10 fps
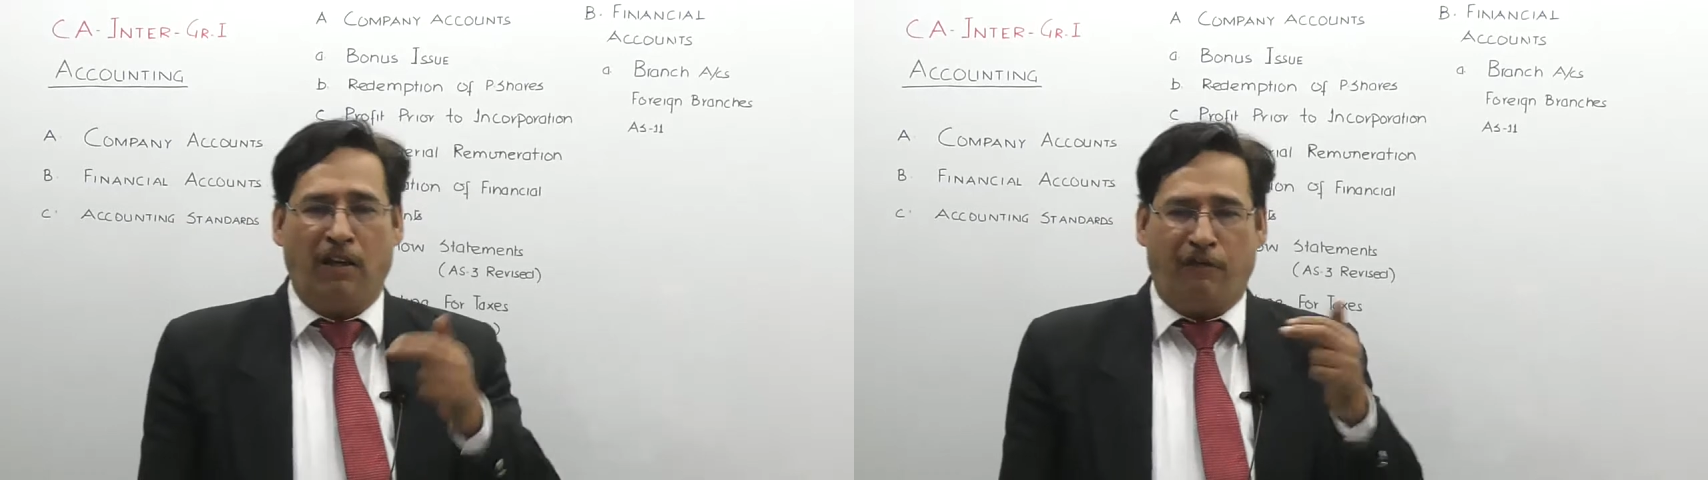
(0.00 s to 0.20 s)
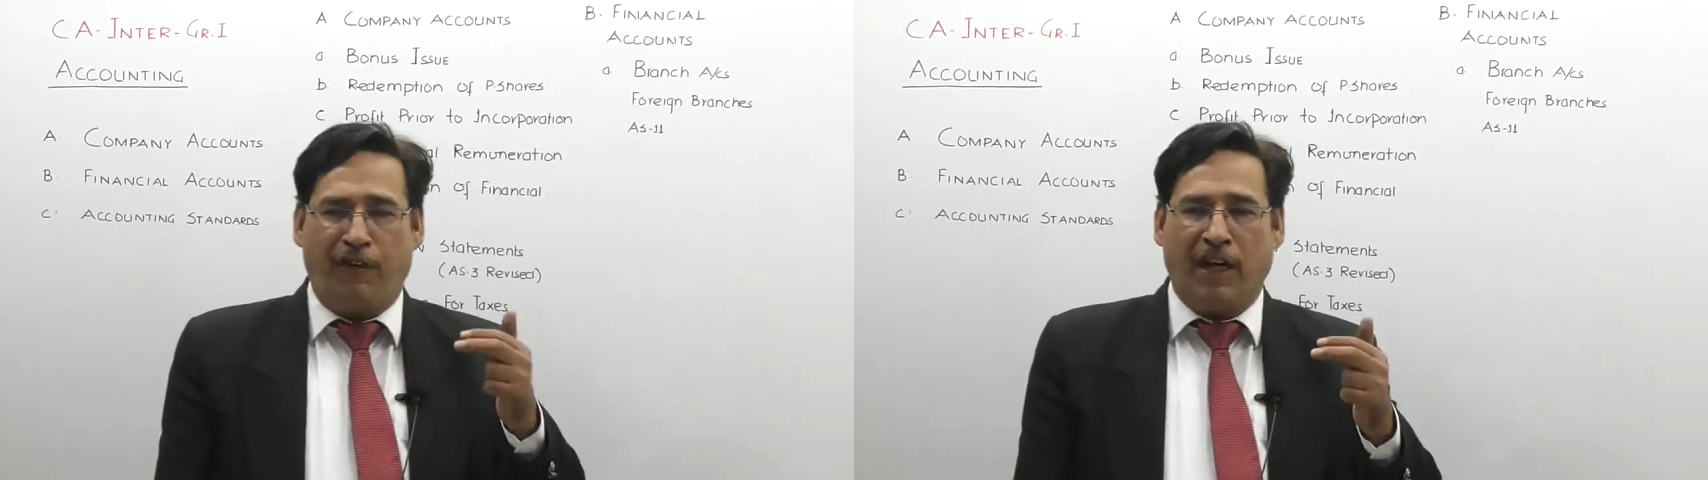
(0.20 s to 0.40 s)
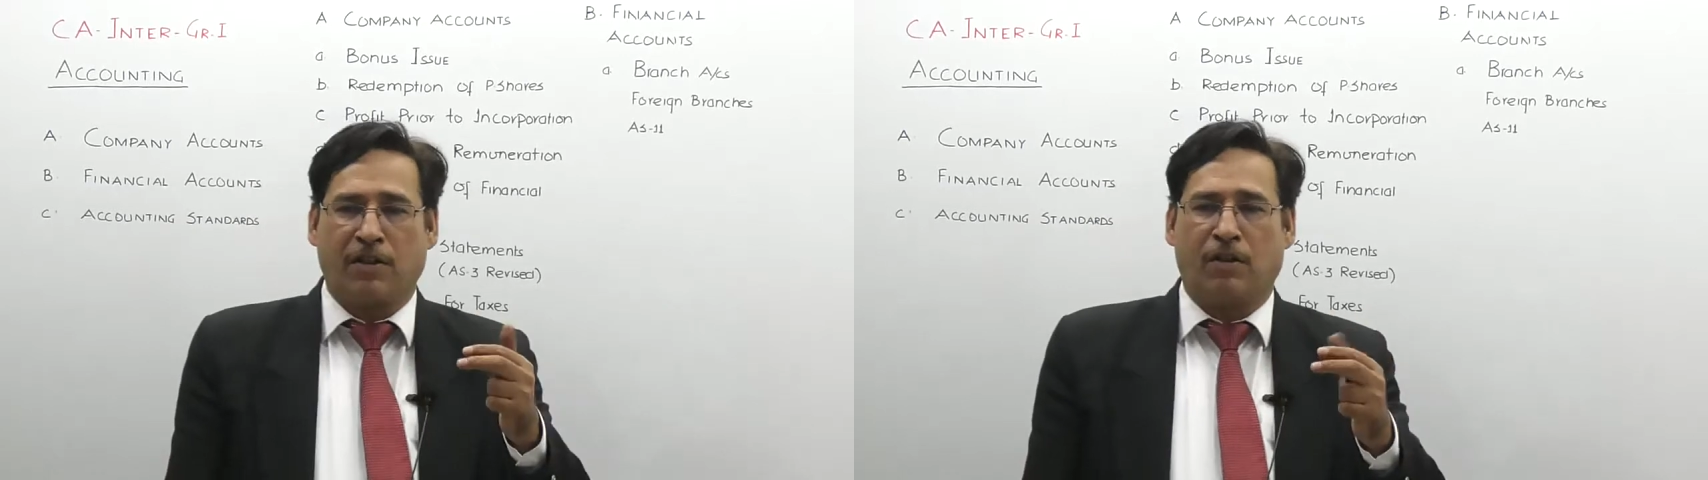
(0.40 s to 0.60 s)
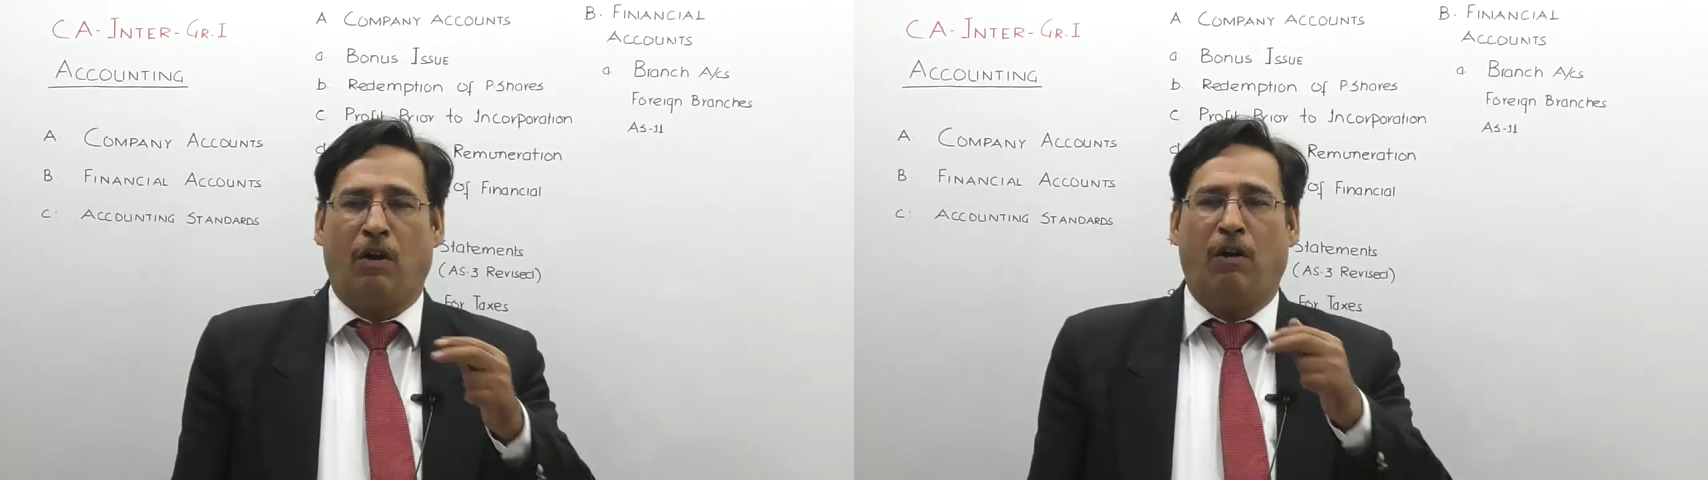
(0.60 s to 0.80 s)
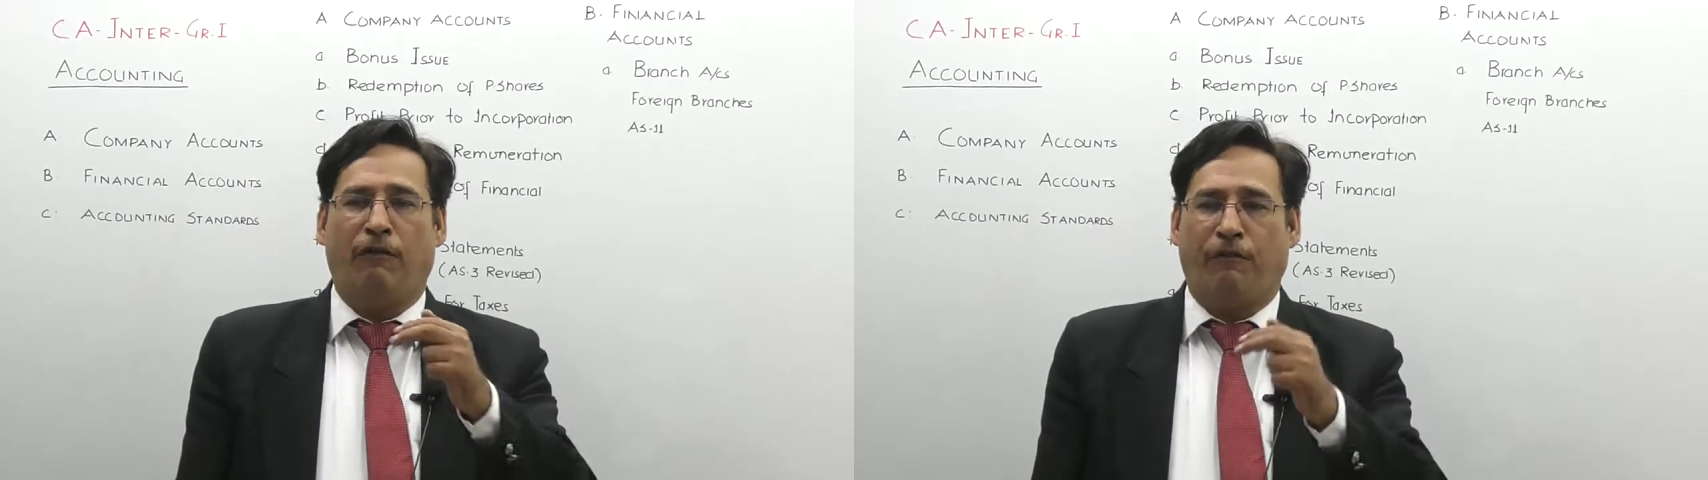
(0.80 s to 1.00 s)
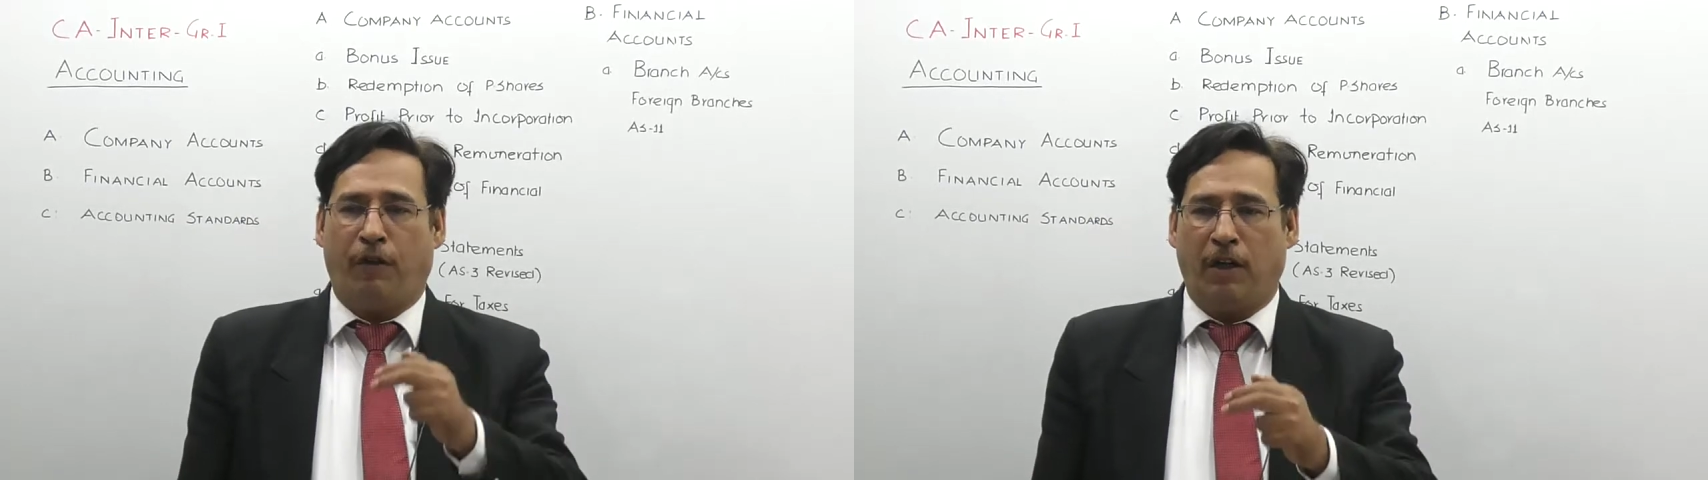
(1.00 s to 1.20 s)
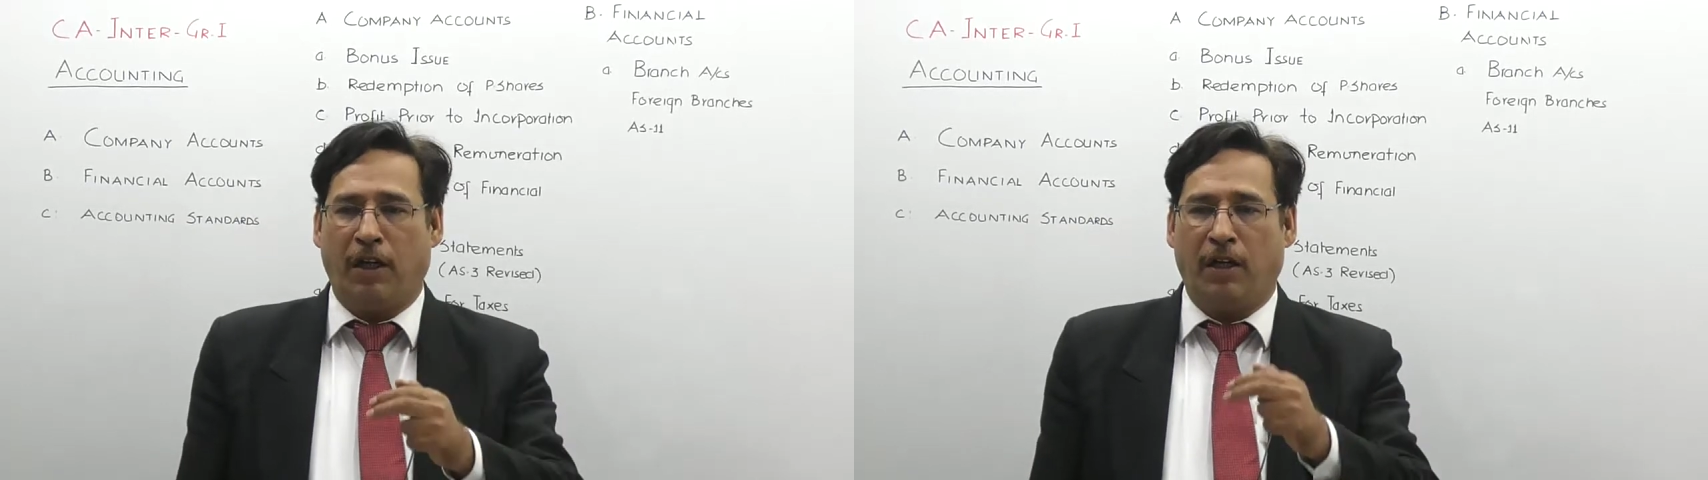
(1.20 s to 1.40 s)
effects of foreign